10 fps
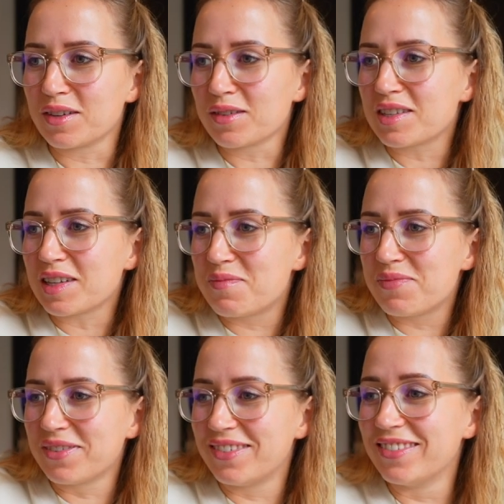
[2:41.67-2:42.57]
don't slip
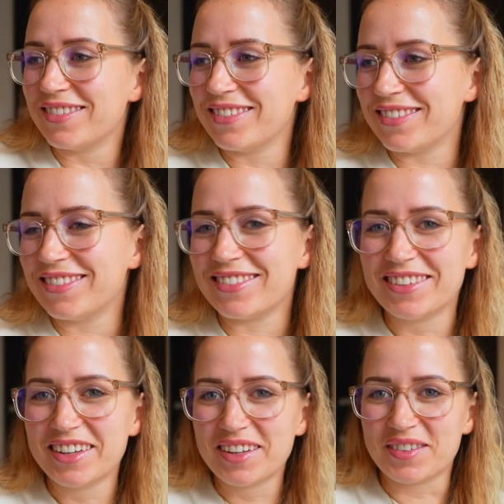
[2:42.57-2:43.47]

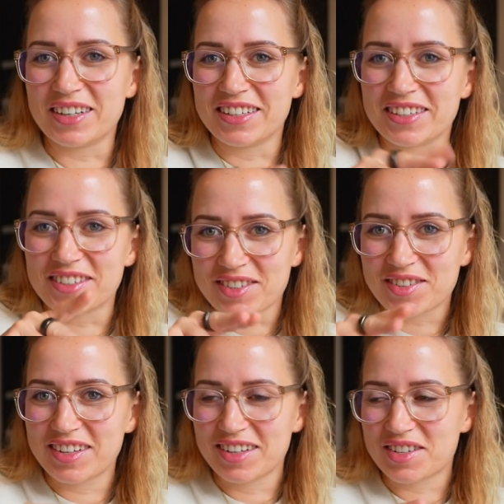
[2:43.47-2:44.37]
when you do
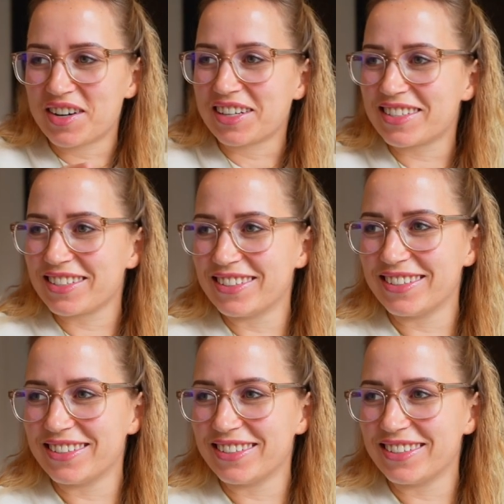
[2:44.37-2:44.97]
tricks.